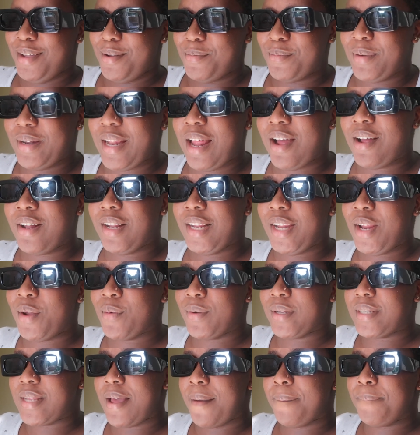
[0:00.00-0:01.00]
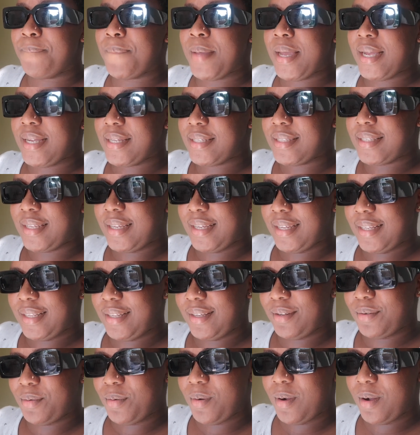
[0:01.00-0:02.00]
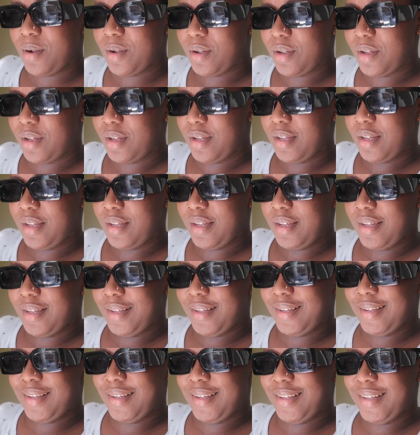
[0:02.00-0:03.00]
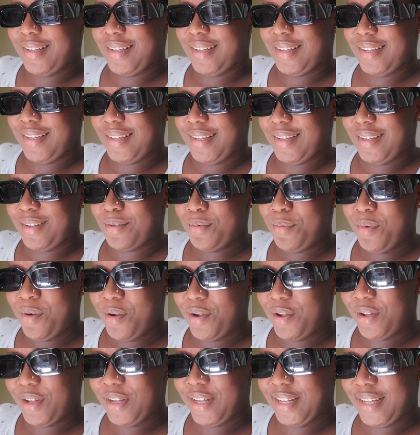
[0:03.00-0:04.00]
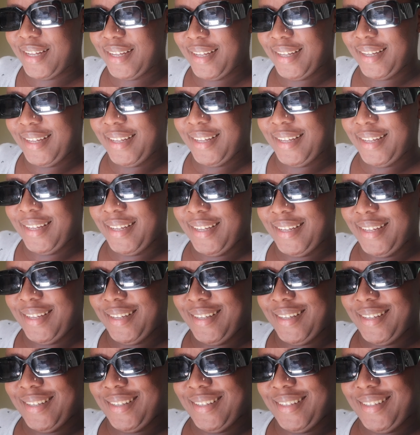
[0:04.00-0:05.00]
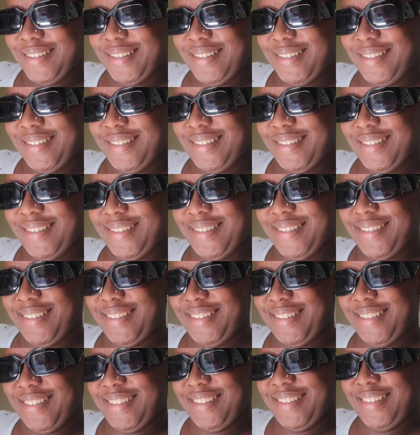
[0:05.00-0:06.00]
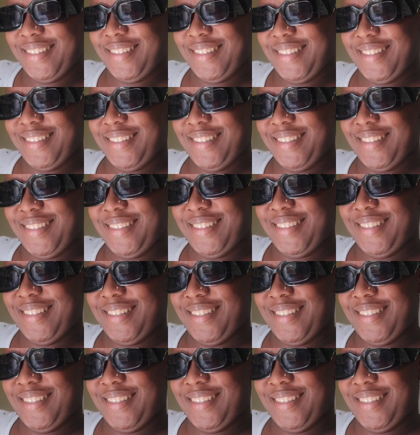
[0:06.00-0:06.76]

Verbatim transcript: But that holiday was amazing. What? Yeah. What? It somewhere here, my head